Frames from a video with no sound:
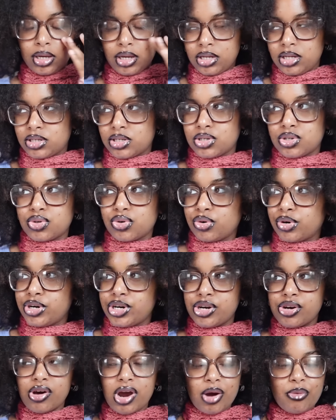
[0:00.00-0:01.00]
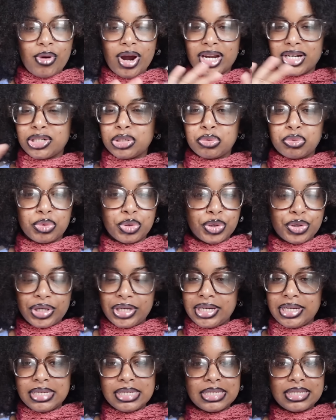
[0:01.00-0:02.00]
The tutorial I watched real
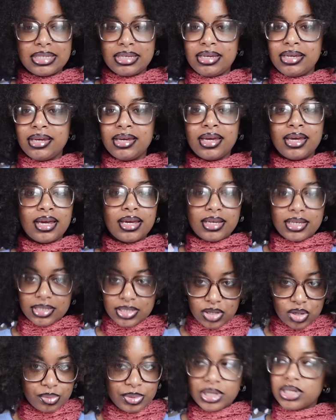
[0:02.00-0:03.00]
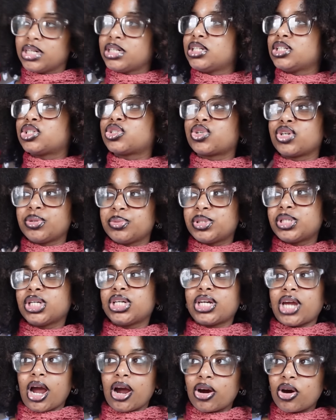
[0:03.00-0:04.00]
easy. It's gonna be in the
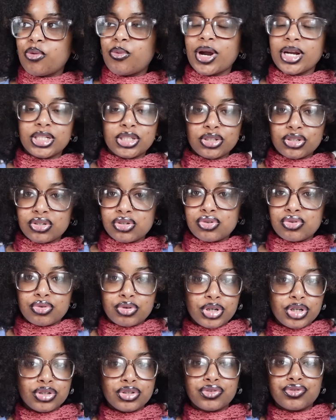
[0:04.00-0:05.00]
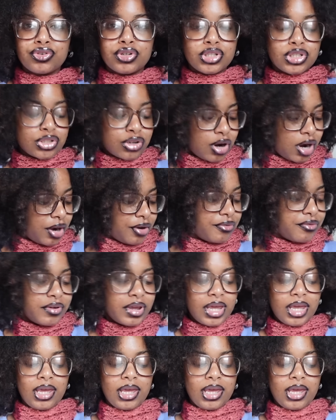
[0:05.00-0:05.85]
description. Y'all go watch the tutorials for the scarf